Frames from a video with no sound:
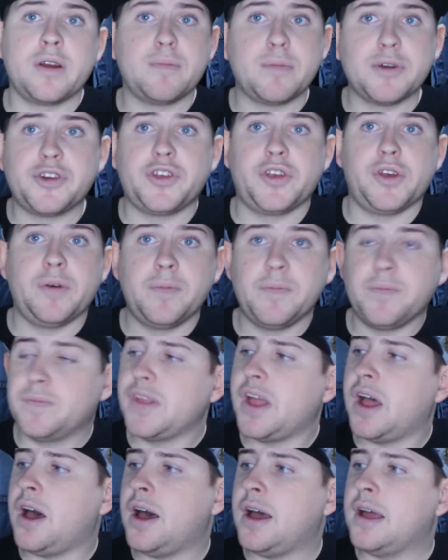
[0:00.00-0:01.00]
number 2.
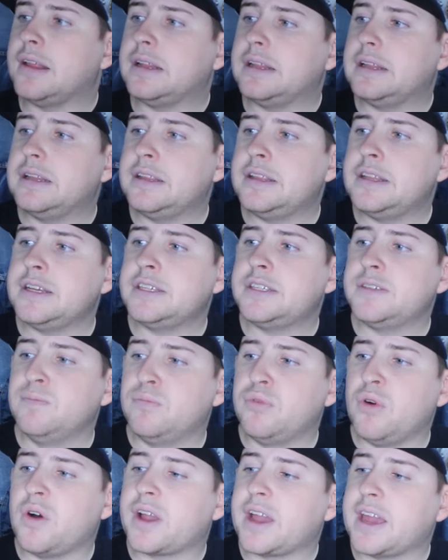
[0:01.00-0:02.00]
This
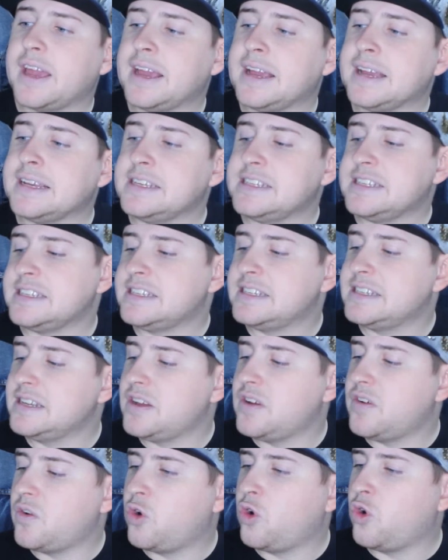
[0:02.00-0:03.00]
book is
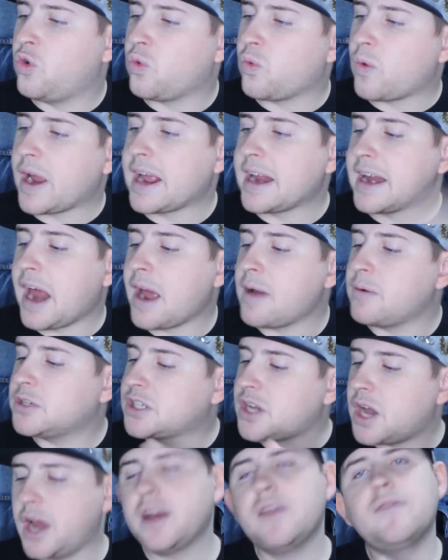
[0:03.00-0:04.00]
great. I was
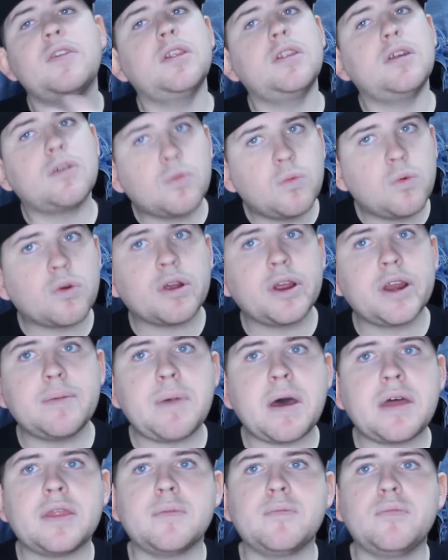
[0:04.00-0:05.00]
kind of a little worried
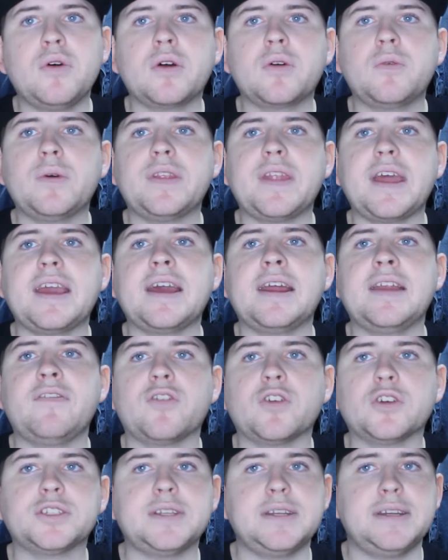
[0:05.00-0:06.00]
about the book when they
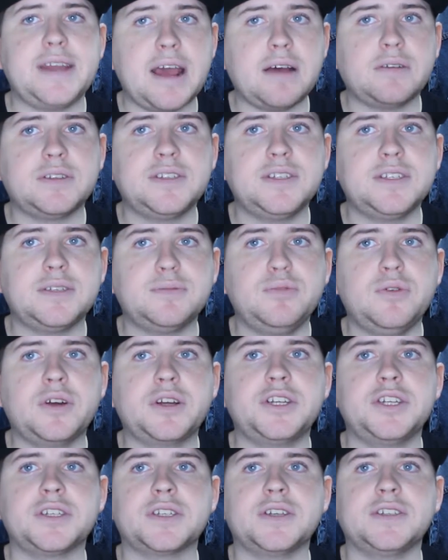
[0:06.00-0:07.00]
first announced this
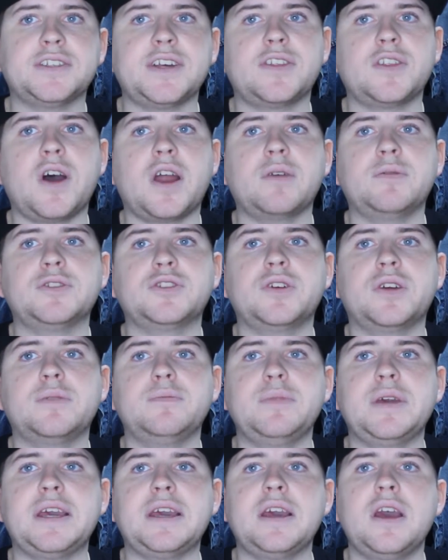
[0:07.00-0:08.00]
book, just because I thought it was going
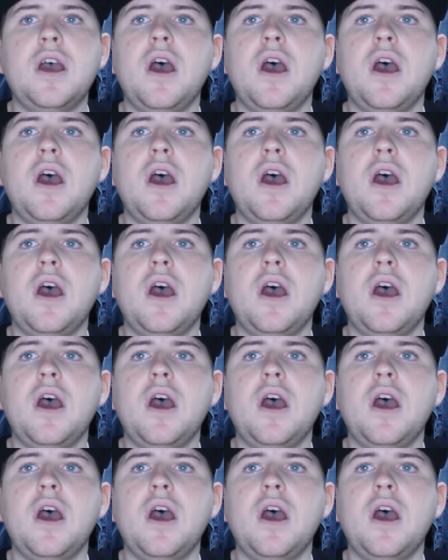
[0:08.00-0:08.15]
to be,